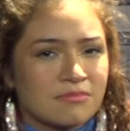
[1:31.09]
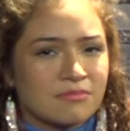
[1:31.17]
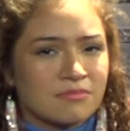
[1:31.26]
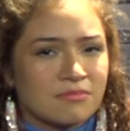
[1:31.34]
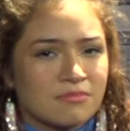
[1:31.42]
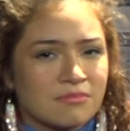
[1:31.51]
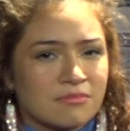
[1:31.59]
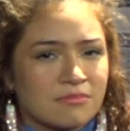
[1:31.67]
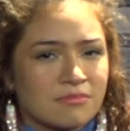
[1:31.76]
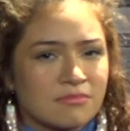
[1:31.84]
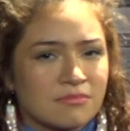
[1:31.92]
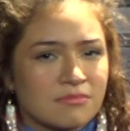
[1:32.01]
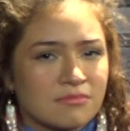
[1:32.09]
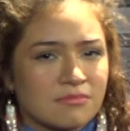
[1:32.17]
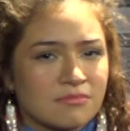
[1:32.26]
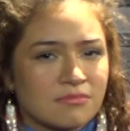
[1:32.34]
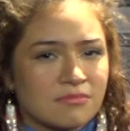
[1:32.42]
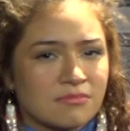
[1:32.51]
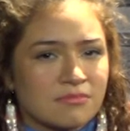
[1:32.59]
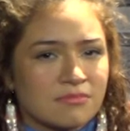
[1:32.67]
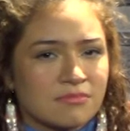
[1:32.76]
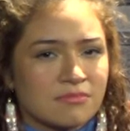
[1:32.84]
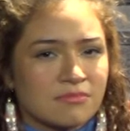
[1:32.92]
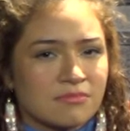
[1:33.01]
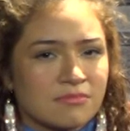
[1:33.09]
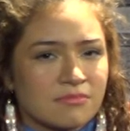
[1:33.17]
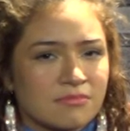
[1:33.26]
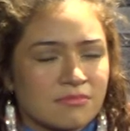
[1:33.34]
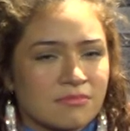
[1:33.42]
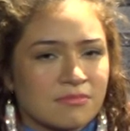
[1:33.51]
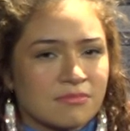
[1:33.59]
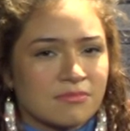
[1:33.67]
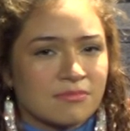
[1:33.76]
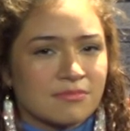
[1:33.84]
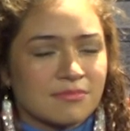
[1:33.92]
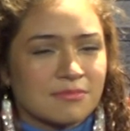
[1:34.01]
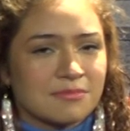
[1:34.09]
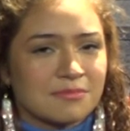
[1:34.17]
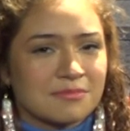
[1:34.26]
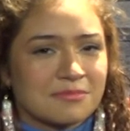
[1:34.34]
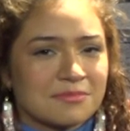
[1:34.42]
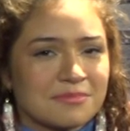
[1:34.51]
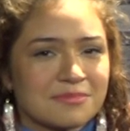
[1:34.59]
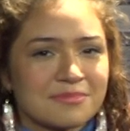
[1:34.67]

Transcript: This person isn't speaking.